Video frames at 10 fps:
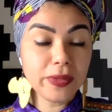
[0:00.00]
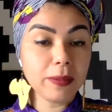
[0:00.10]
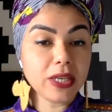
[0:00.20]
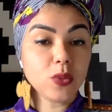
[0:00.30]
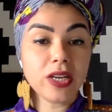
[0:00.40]

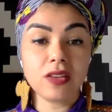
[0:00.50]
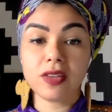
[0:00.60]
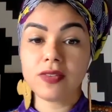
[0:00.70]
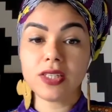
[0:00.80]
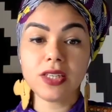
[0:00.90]
By
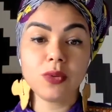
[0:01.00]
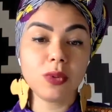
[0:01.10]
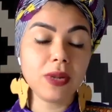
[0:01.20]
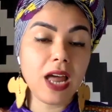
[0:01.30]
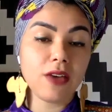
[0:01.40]
2050, we
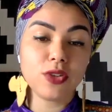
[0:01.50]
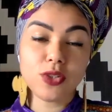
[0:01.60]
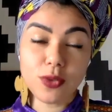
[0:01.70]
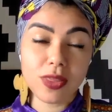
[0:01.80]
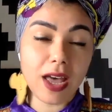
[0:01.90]
will have
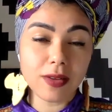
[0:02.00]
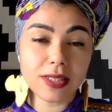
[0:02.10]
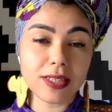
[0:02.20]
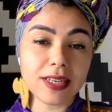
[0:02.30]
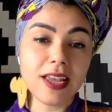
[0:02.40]

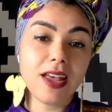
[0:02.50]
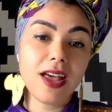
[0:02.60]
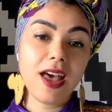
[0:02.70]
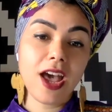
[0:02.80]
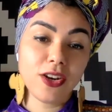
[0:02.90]

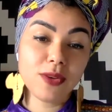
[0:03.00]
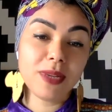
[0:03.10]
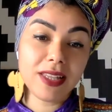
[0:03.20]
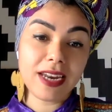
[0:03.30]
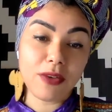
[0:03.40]
2,100
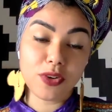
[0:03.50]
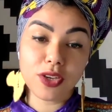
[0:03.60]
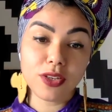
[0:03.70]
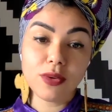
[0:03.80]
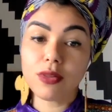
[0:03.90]
million
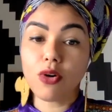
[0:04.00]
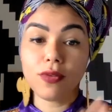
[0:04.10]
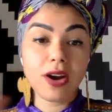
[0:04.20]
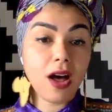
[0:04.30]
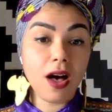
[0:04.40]
African youth,
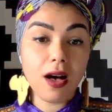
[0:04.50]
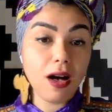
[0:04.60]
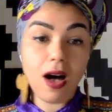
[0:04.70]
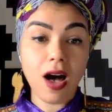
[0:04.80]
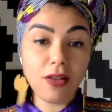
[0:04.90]
over
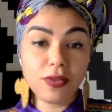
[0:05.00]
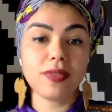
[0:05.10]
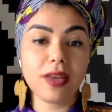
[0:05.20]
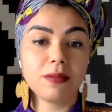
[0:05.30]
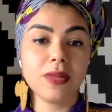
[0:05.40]
half of
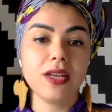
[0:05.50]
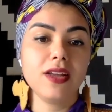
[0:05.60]
them